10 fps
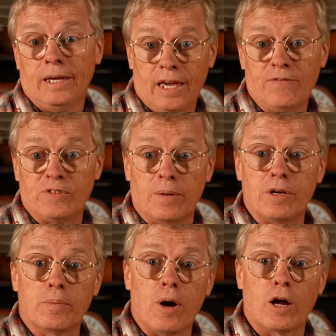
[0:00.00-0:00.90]
If some of
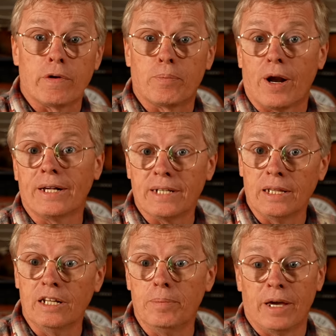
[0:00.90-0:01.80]
your pottery breaks a
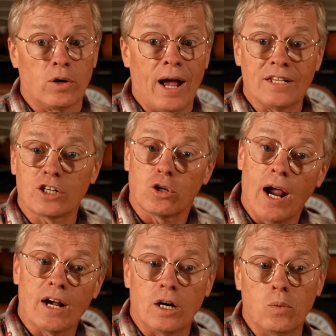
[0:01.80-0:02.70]
little bit or has a
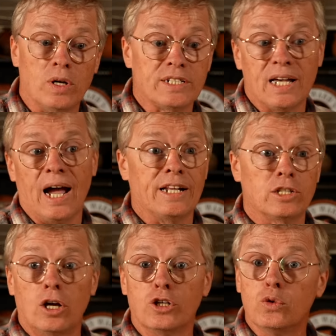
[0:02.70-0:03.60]
crack on one side, as
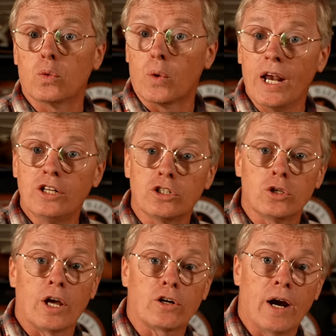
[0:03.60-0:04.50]
long as you arrange it
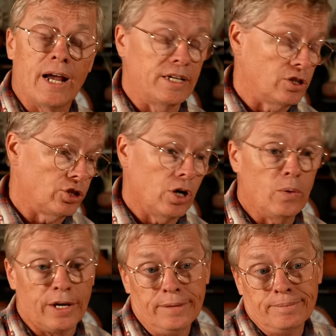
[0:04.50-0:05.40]
so that crack isn't
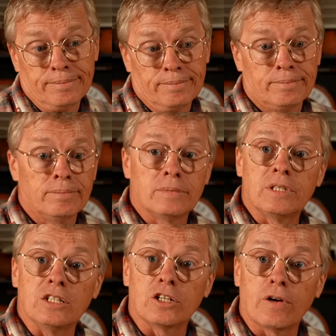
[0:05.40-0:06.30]
showing,
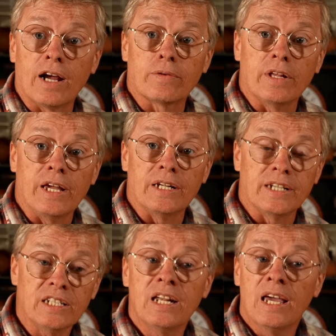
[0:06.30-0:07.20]
does the crack really
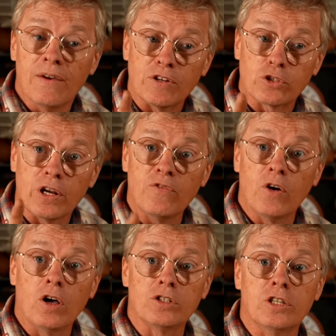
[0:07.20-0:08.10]
exist? If a tree
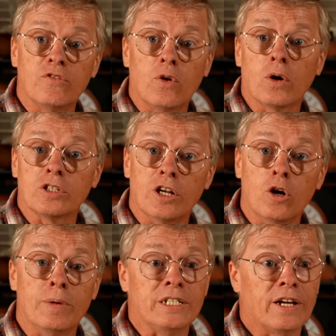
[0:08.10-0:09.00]
falls in the forest and
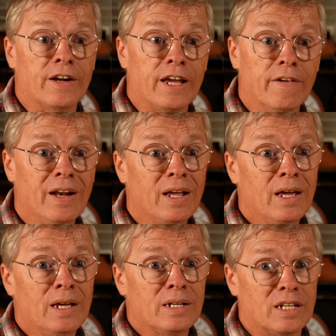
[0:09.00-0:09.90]
nobody's there to hear it,
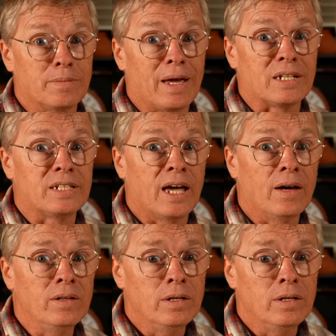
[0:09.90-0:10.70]
does it make a sound?